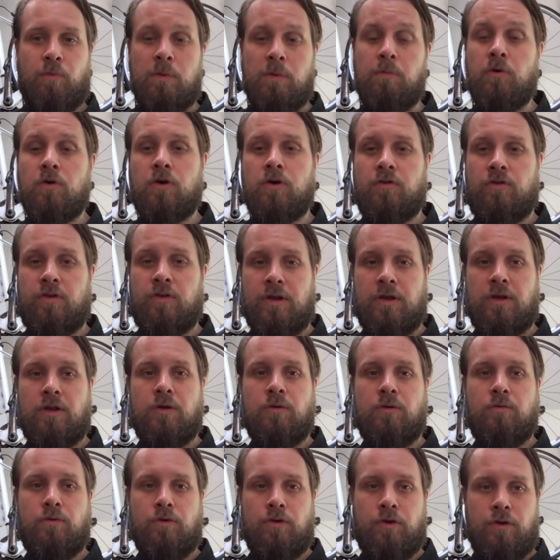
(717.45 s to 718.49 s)
We will
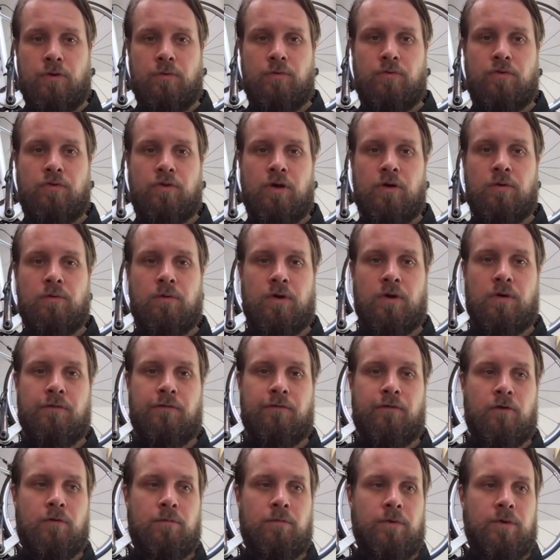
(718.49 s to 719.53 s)
continue to do so
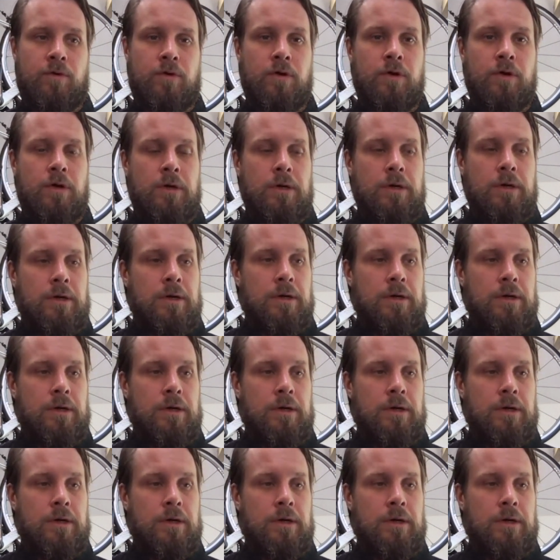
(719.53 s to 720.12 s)
going forward.